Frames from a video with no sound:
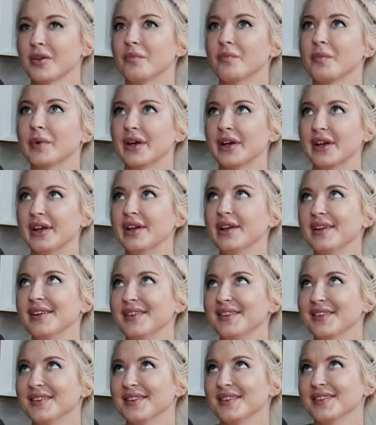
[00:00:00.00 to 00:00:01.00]
but
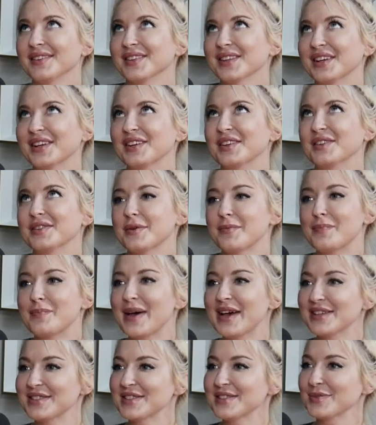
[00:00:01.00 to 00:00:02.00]
like the
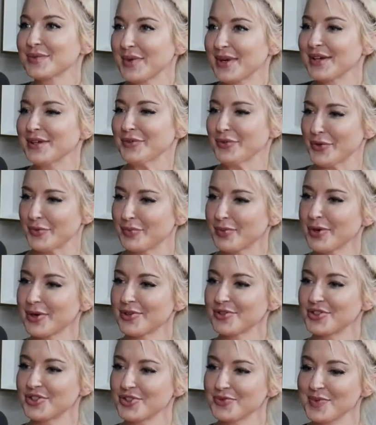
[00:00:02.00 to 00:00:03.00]
best way to
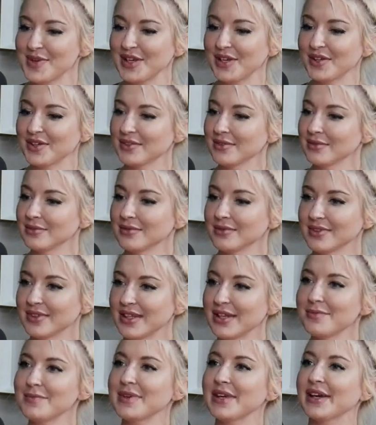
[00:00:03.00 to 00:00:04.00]
approach me
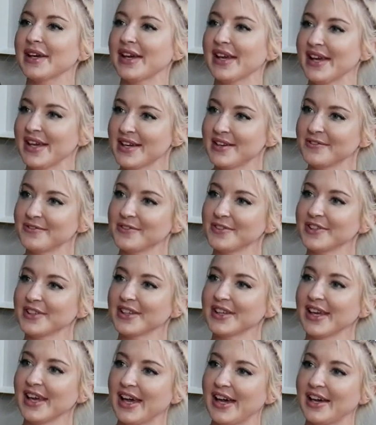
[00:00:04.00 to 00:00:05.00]
give me a handful of
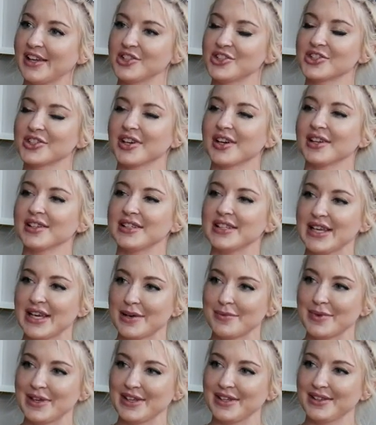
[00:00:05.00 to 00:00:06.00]
cash god
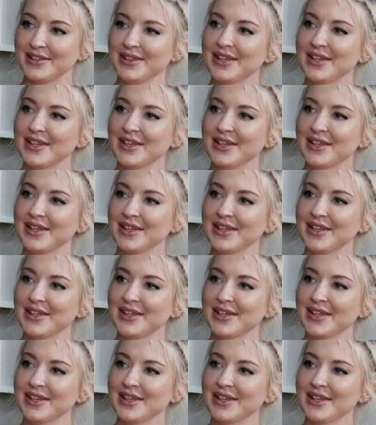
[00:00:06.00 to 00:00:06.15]
damn it